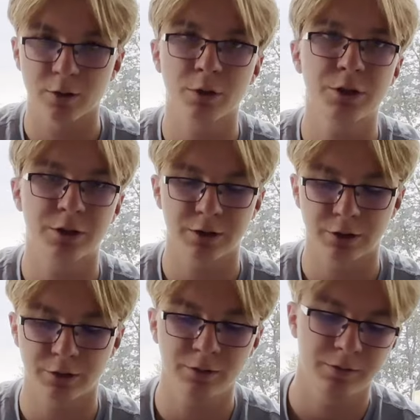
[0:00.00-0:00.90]
what you're gonna
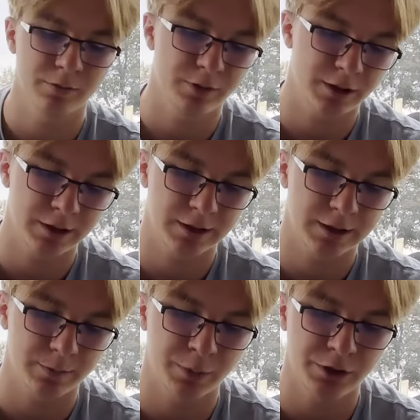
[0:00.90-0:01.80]
do
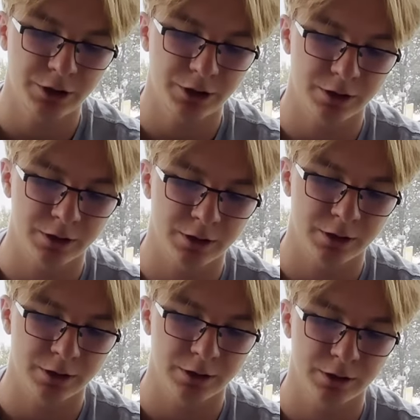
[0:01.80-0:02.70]
is bench
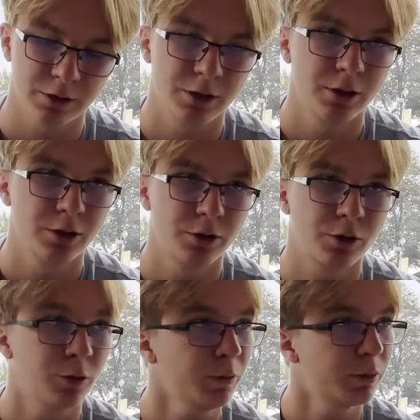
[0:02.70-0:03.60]

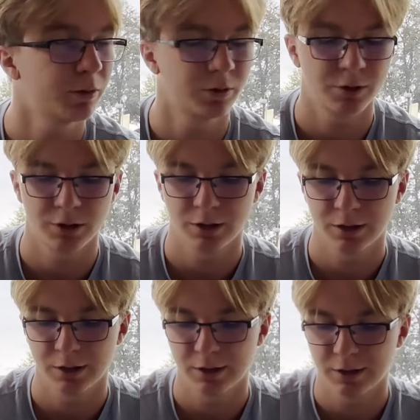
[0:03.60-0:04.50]
Tomb
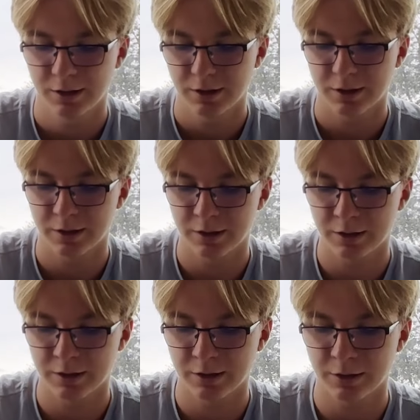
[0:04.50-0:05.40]

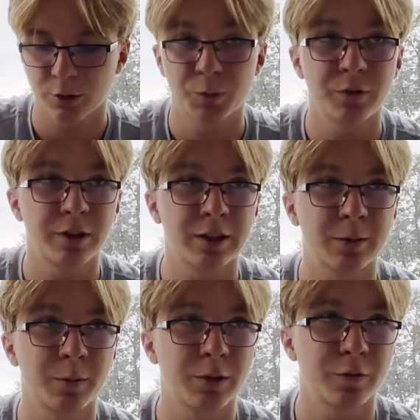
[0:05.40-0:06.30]
to prevent
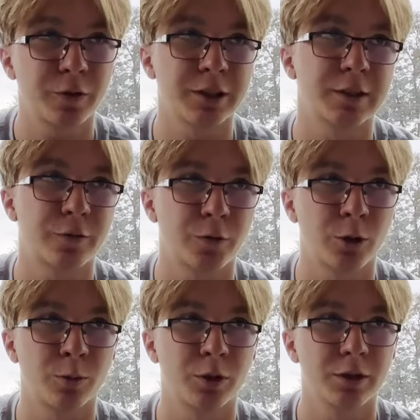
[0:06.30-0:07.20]
them first
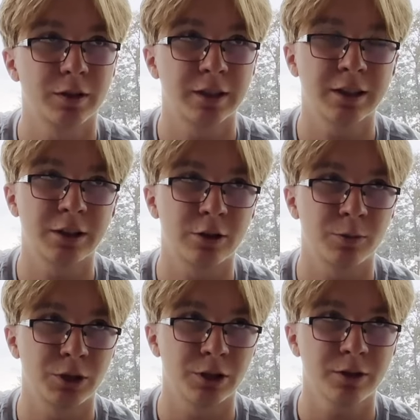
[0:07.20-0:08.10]
from getting
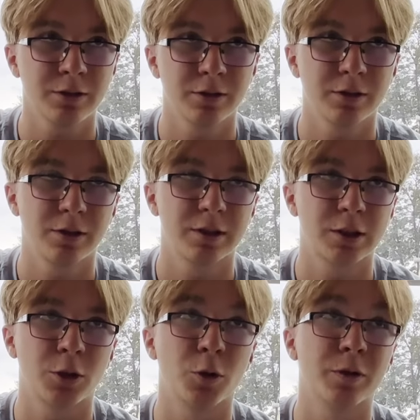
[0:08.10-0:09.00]
Luminion.
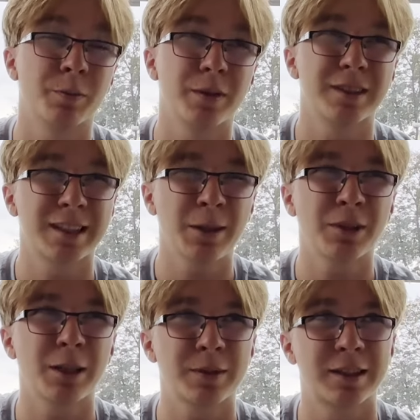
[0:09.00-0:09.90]
So
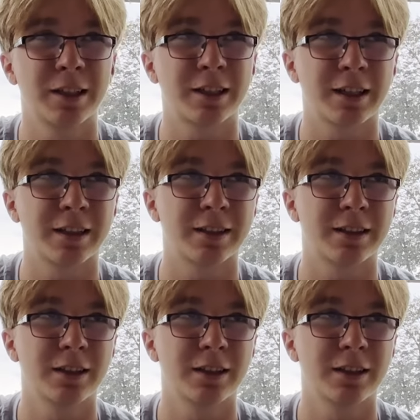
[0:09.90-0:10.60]
sometimes they can't